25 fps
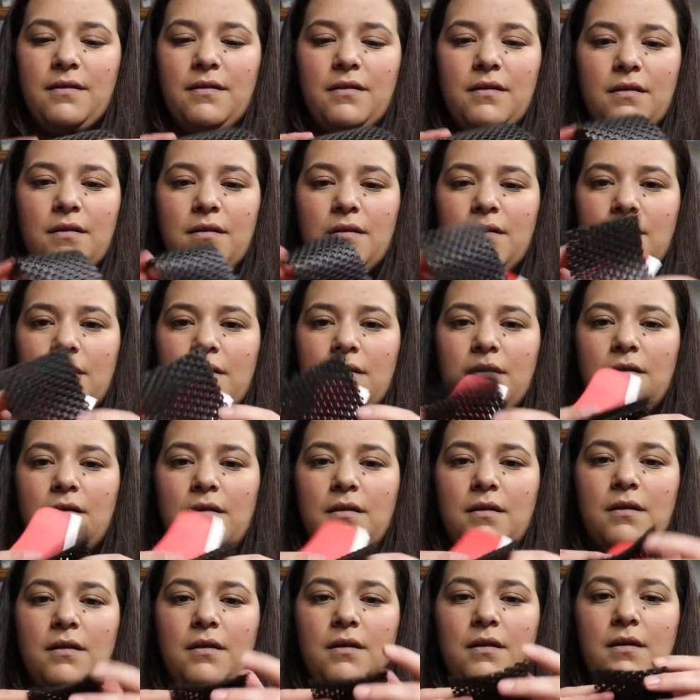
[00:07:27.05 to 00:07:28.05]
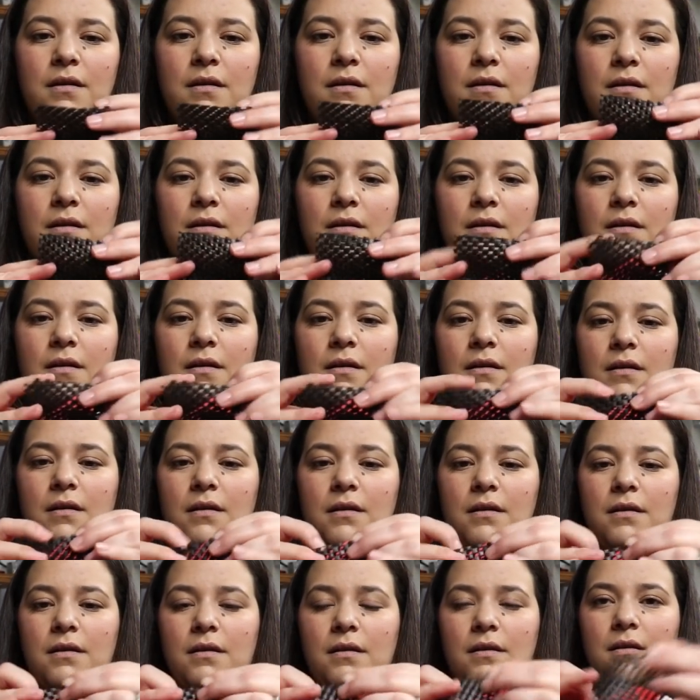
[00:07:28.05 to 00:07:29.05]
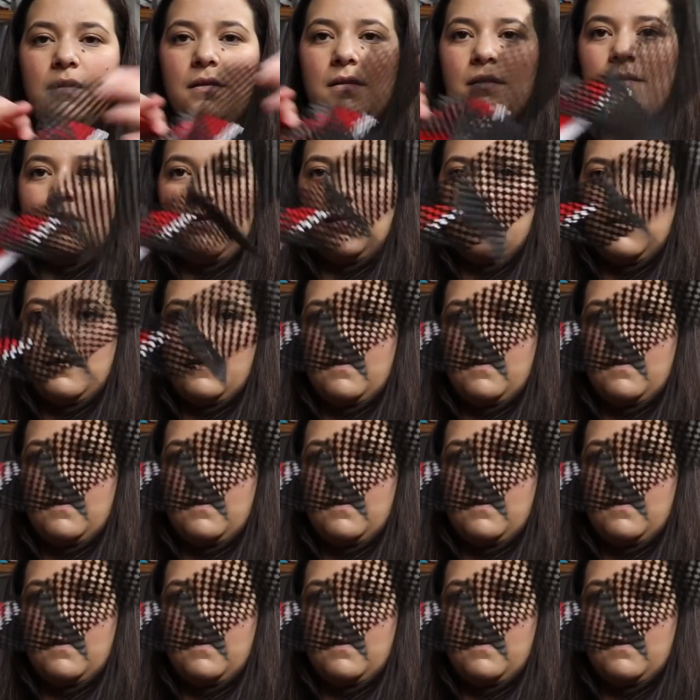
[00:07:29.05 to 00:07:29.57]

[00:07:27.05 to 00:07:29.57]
No one is speaking in this clip.